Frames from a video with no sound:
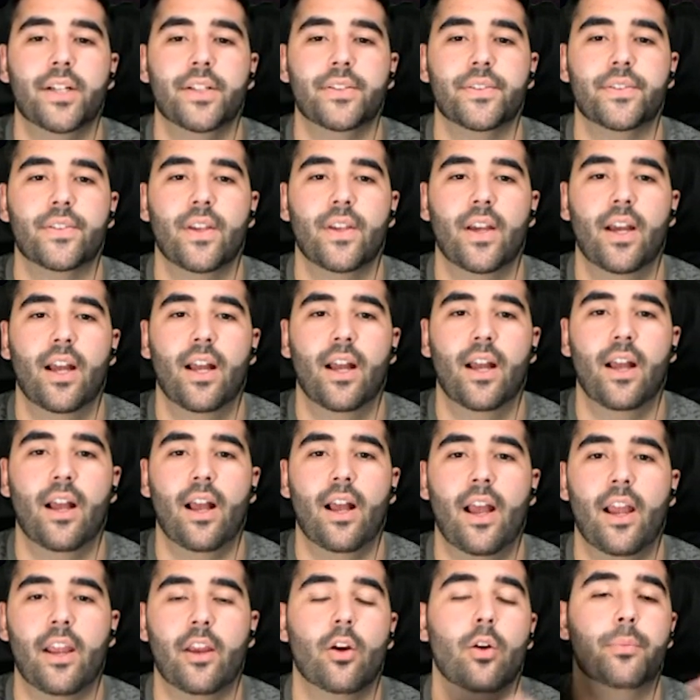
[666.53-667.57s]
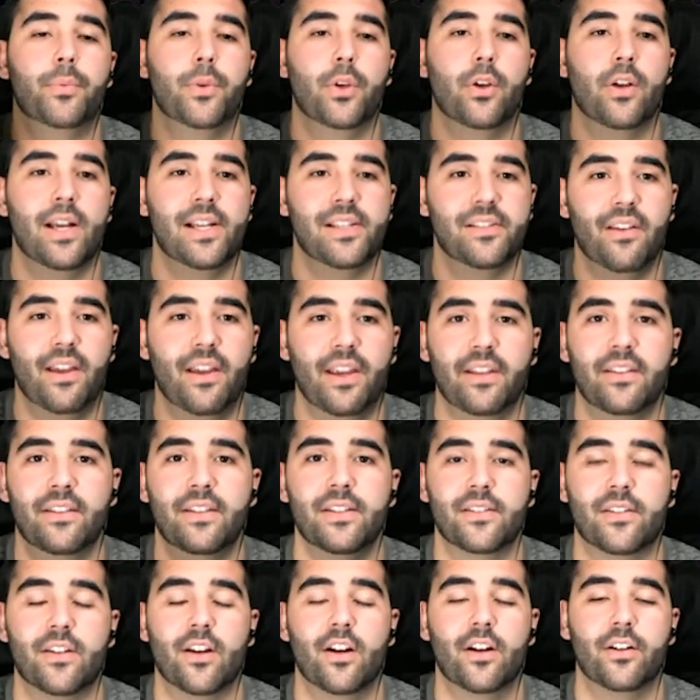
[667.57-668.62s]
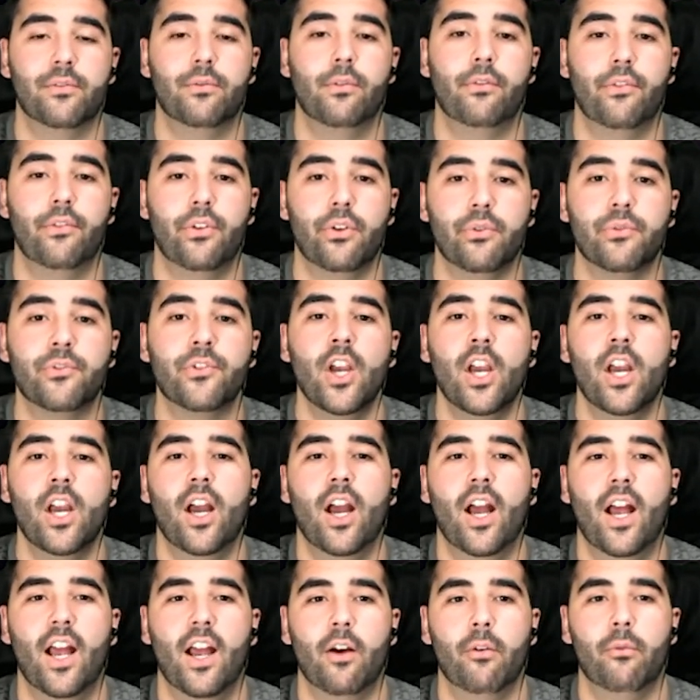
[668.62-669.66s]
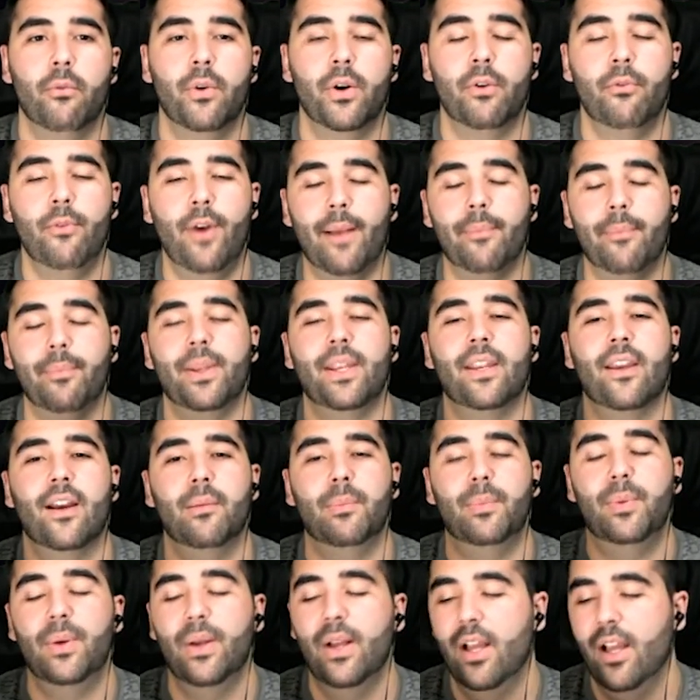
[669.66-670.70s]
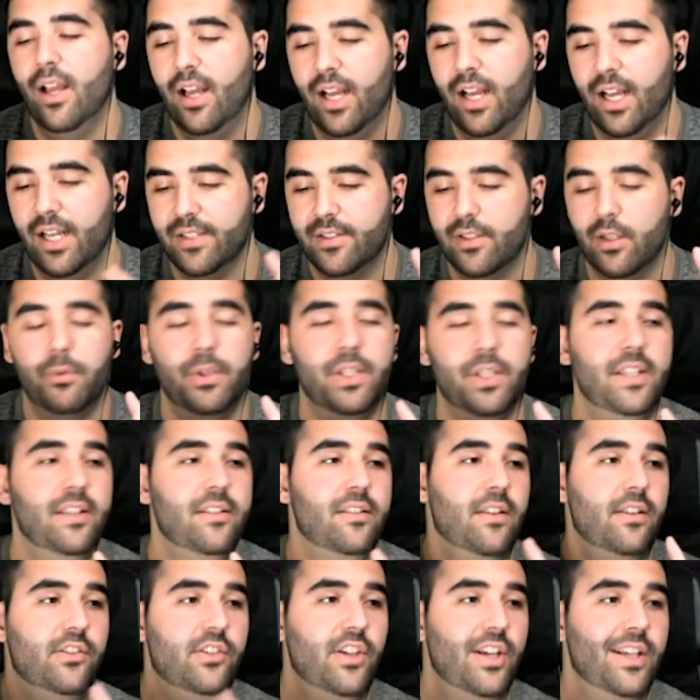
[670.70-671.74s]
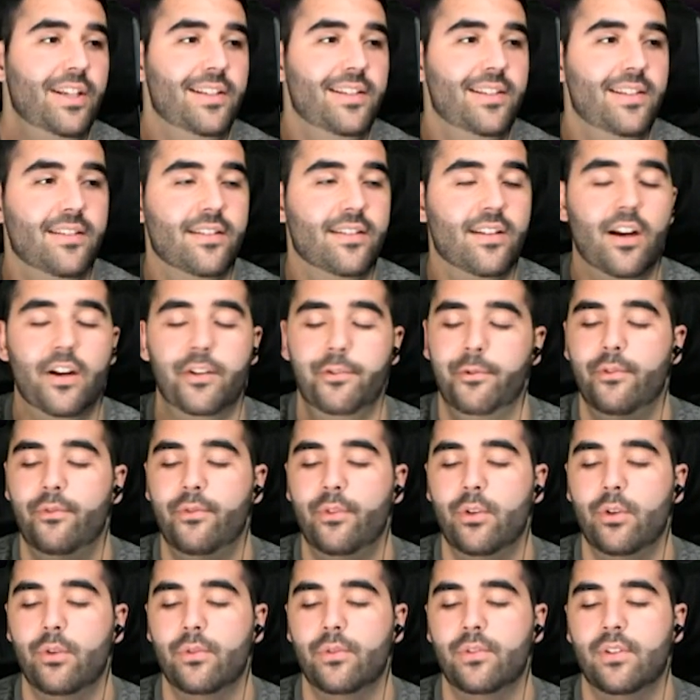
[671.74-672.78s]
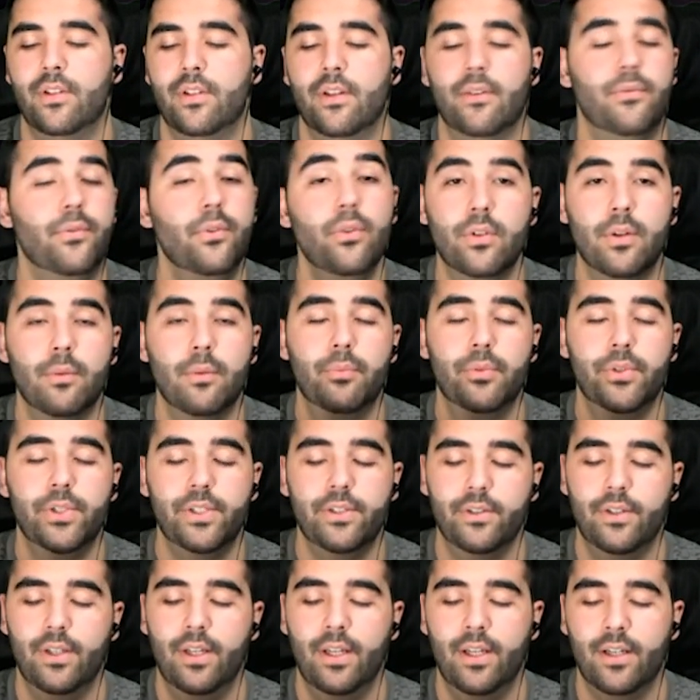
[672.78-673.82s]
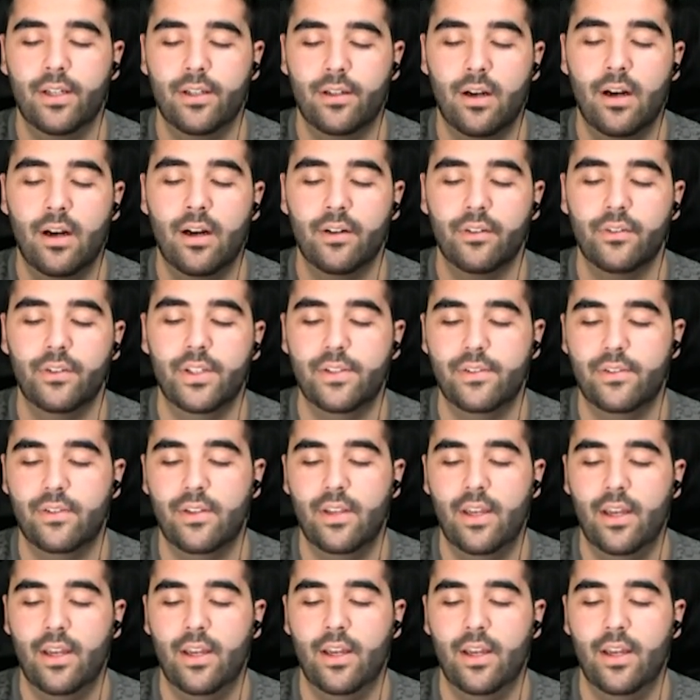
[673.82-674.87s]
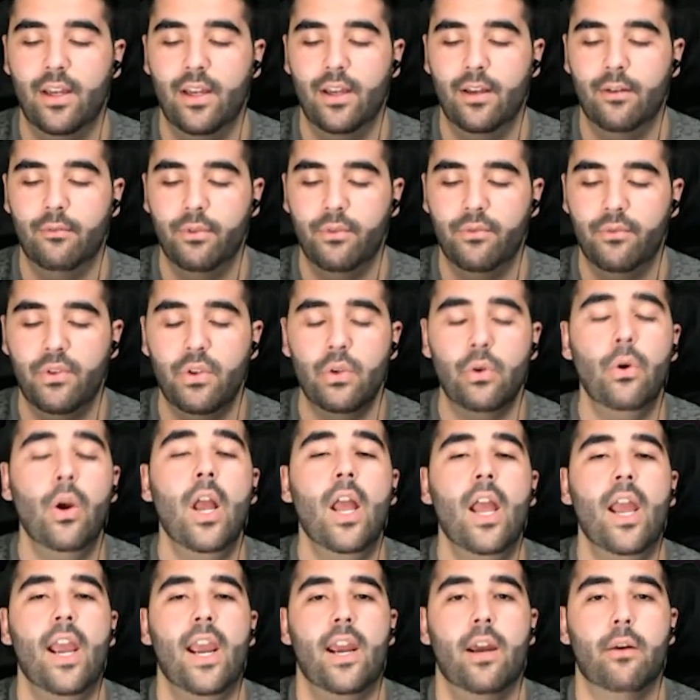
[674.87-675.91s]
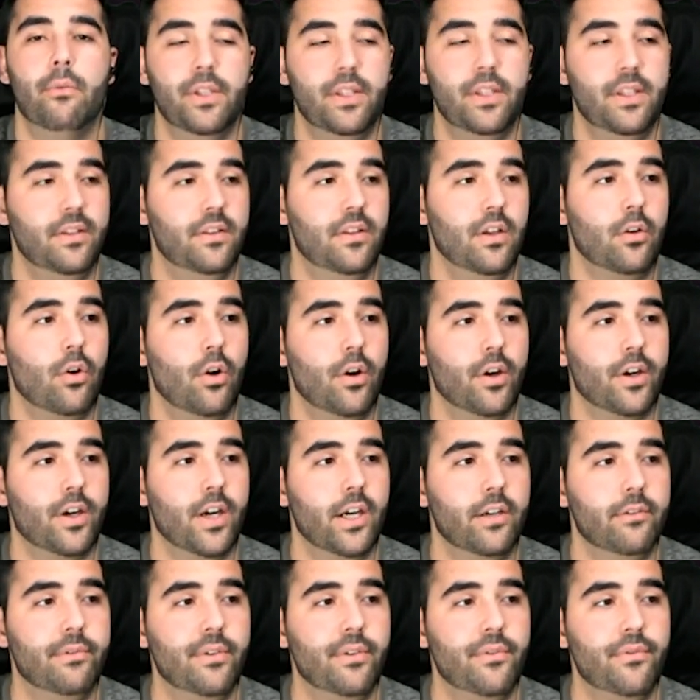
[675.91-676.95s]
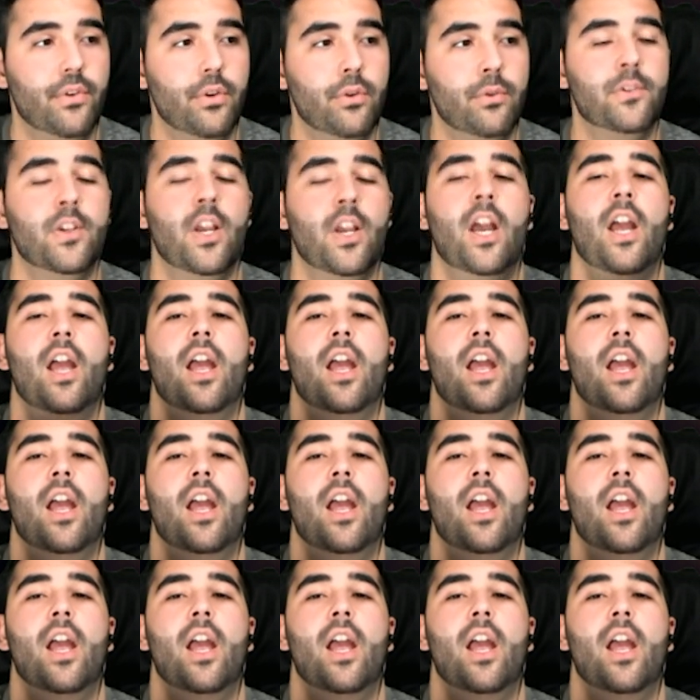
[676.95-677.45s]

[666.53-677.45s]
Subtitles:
I hope you guys like these card reviews. We're wrapping up, so we did the Genesis card reviews, the full complete card list review, and we did the core card reviews.